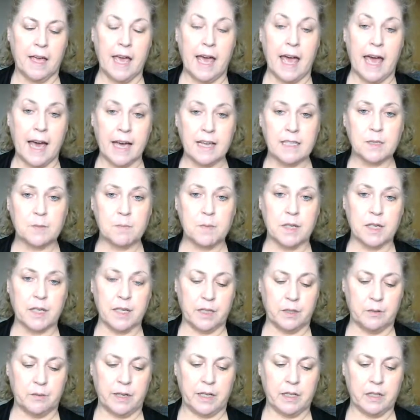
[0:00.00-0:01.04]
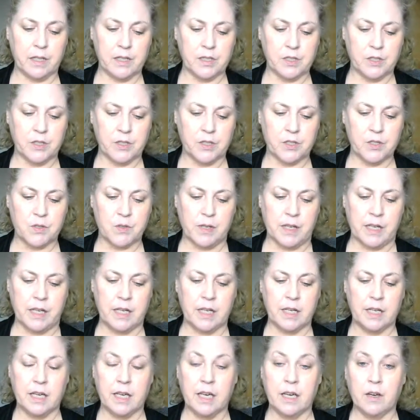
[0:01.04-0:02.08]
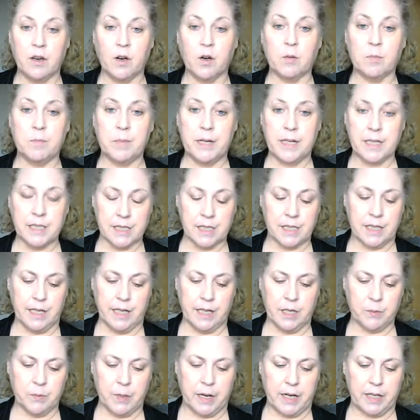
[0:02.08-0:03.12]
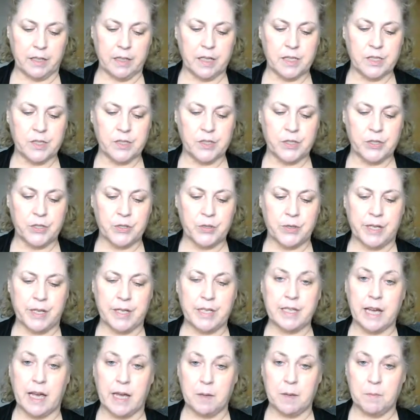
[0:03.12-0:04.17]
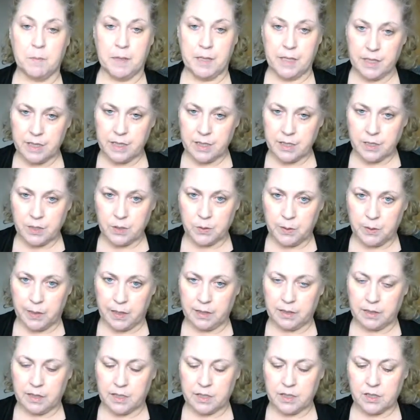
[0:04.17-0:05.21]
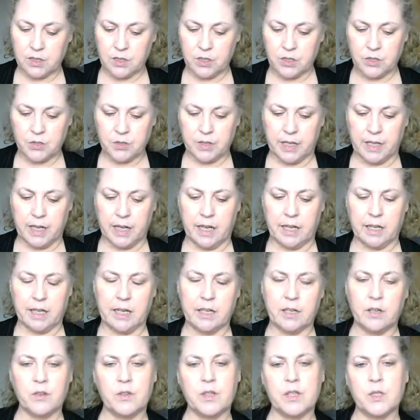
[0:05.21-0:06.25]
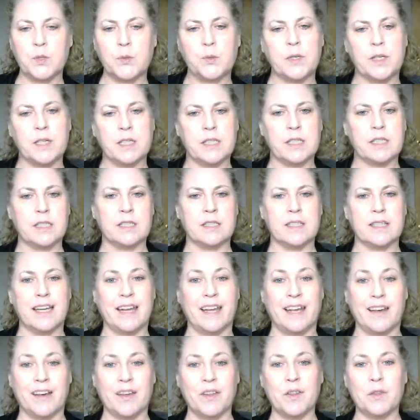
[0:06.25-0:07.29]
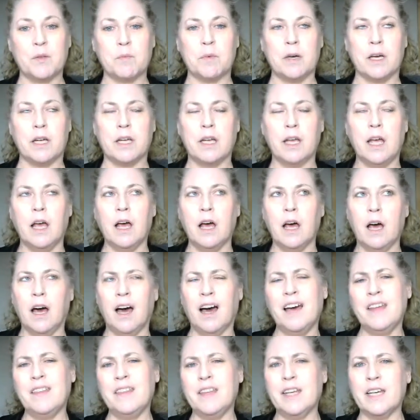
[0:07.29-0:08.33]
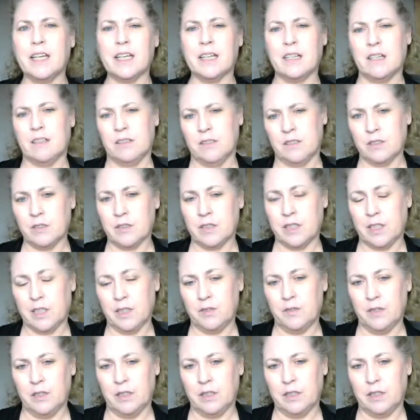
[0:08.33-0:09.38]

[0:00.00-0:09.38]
asthma and weight loss surgery, obesity and weight loss surgery, diabetes and weight loss surgery, and I know this one isn't health, but I think it also can